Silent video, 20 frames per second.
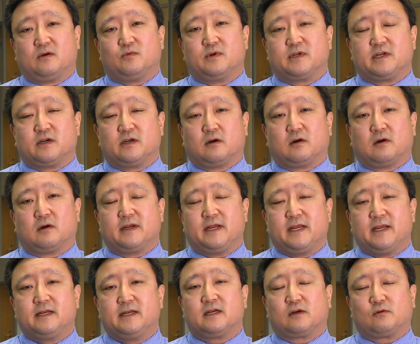when you're
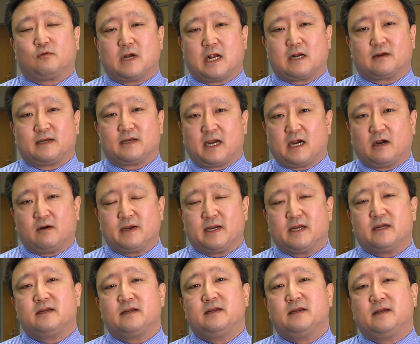in a crowded
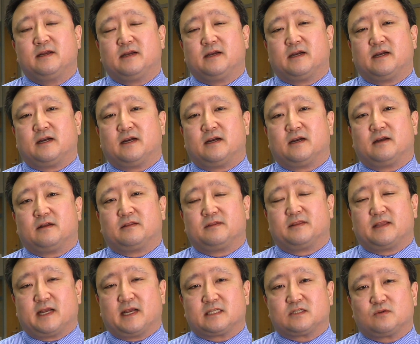area,
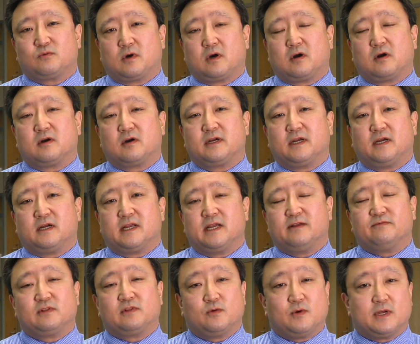that's where
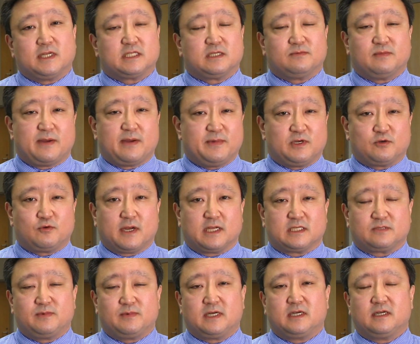influenza may be
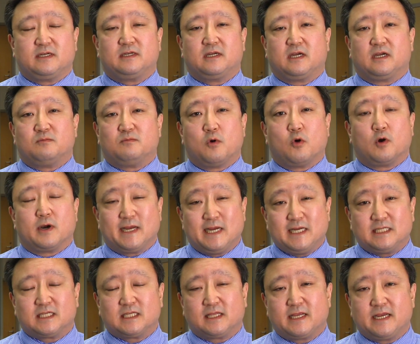transmitted more
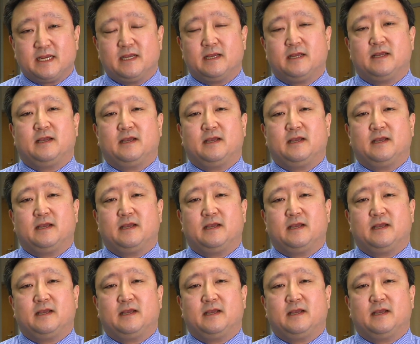easily.